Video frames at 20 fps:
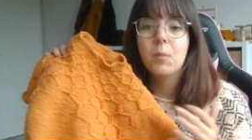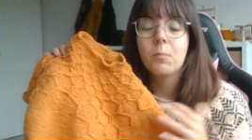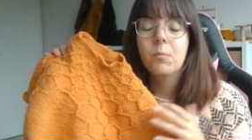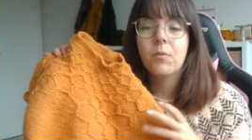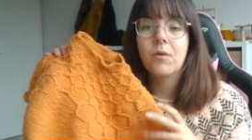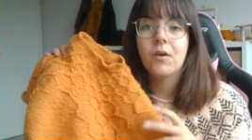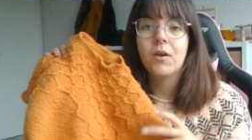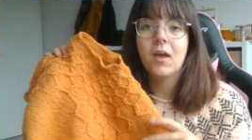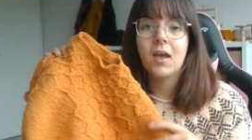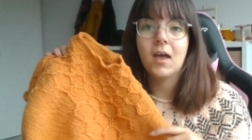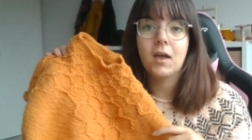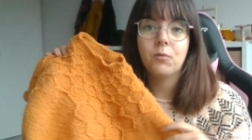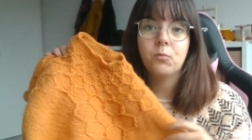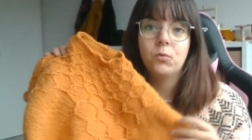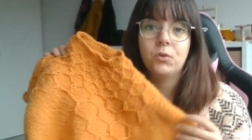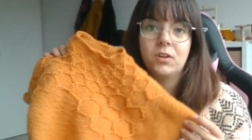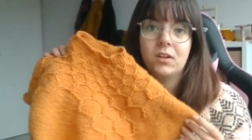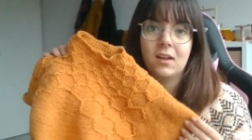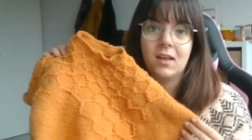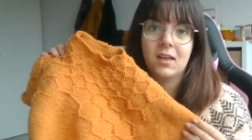but I
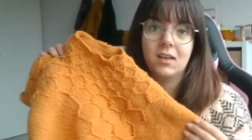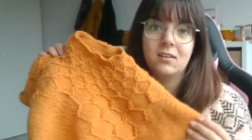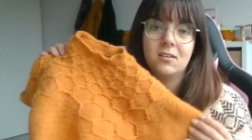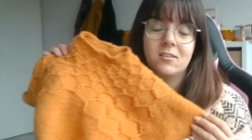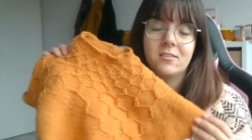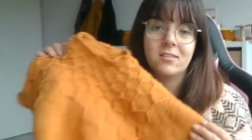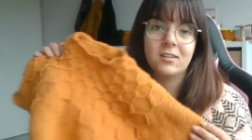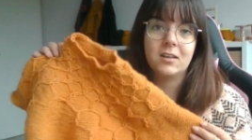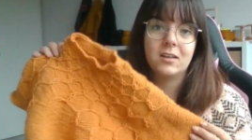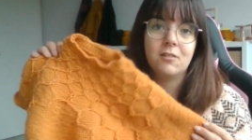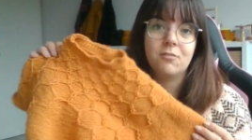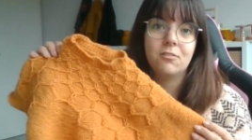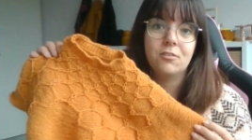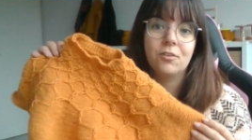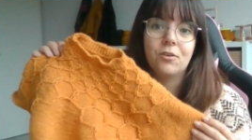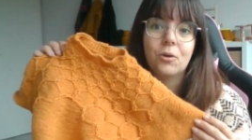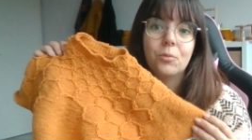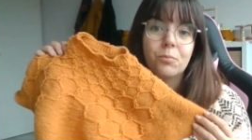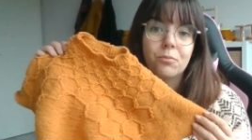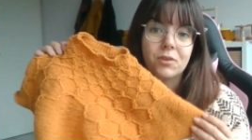would like the sleeves to
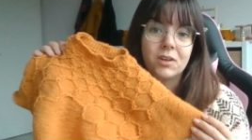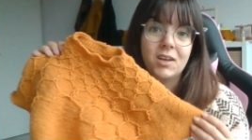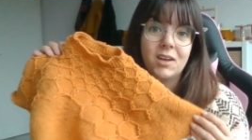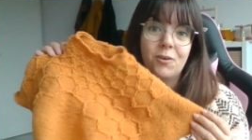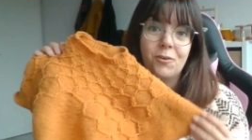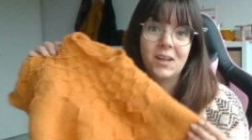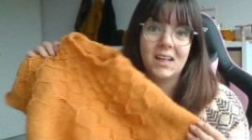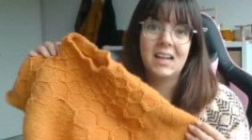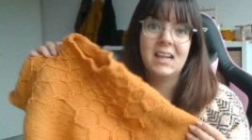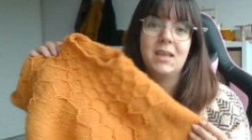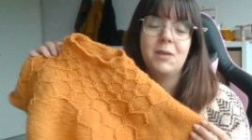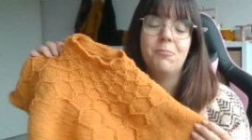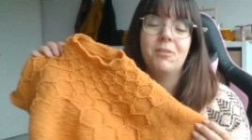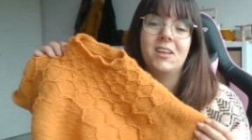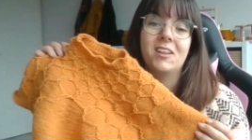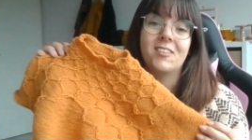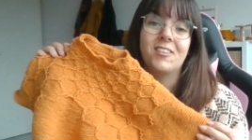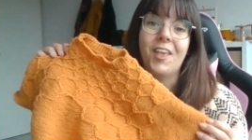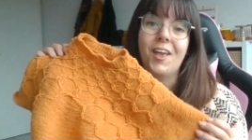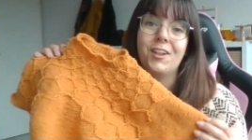go pretty quickly
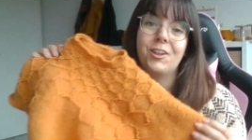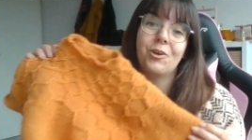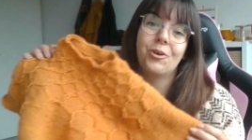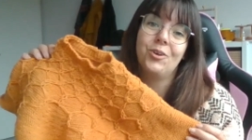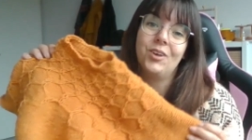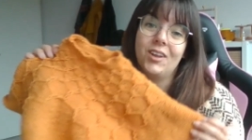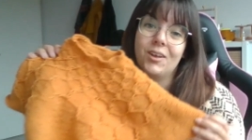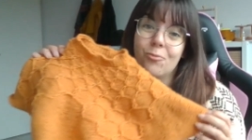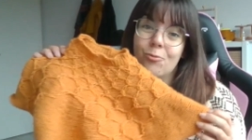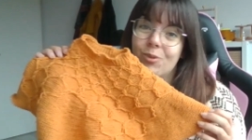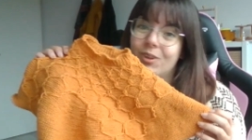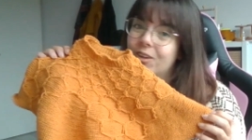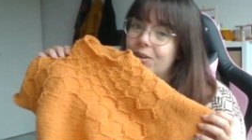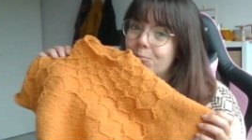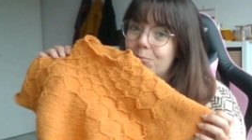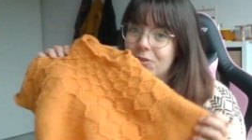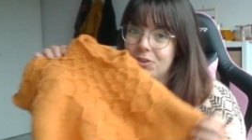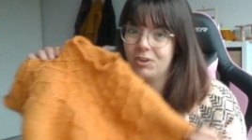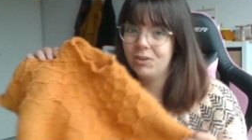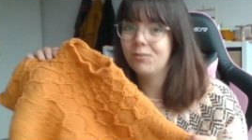because I know that when the
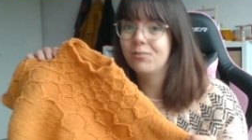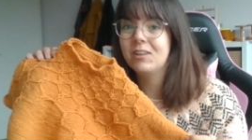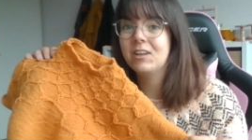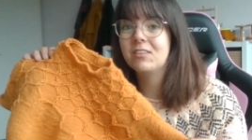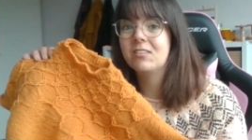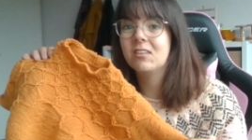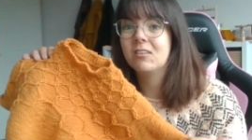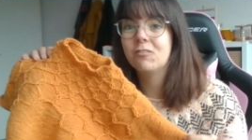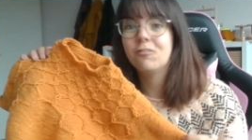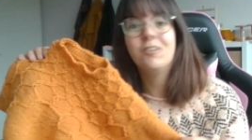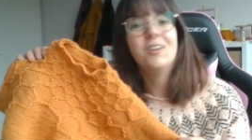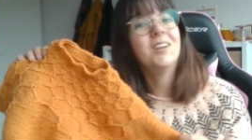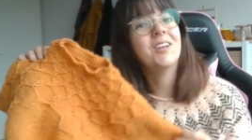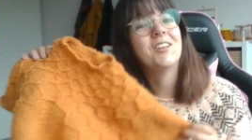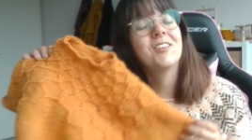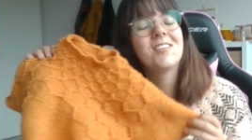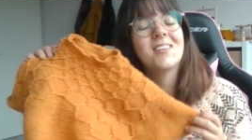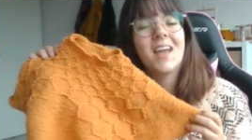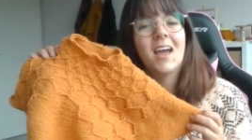body of this is finished,